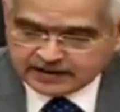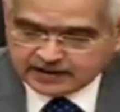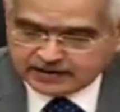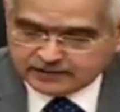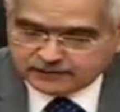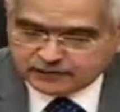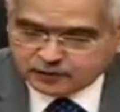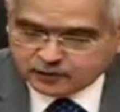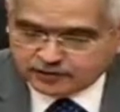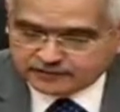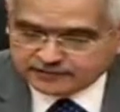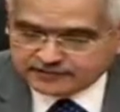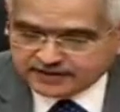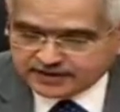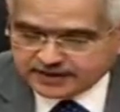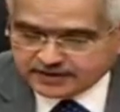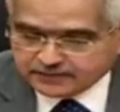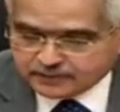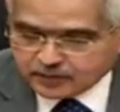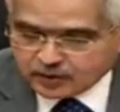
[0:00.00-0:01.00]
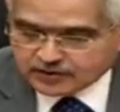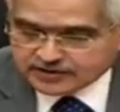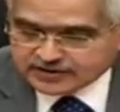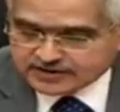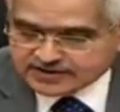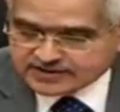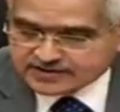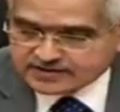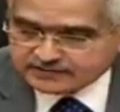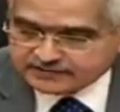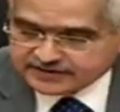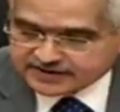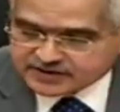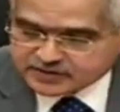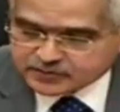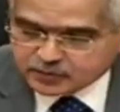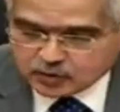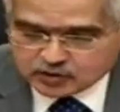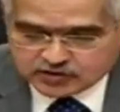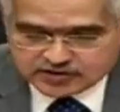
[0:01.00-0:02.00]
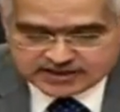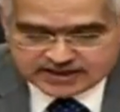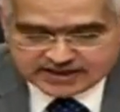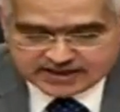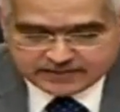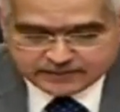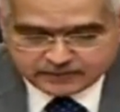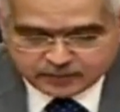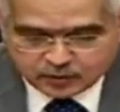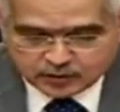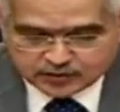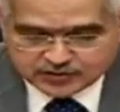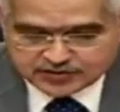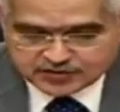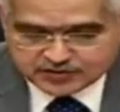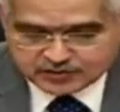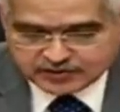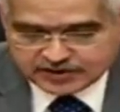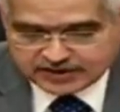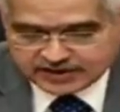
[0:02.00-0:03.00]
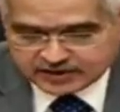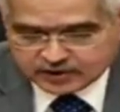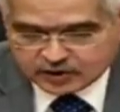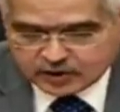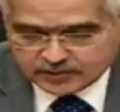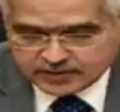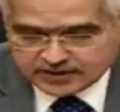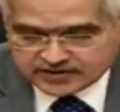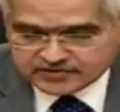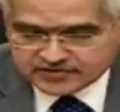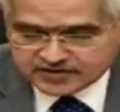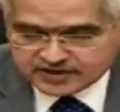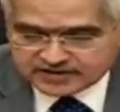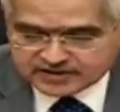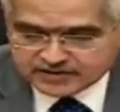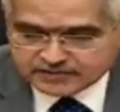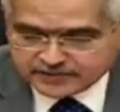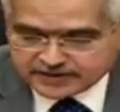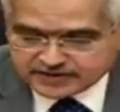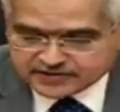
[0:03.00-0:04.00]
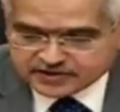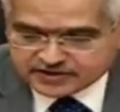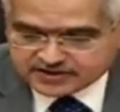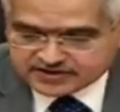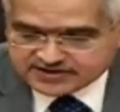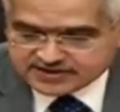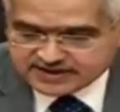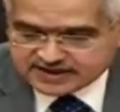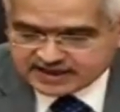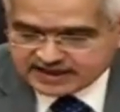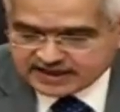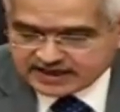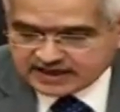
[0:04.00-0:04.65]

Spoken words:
In view of the importance of exports and imports to the economy, certain measures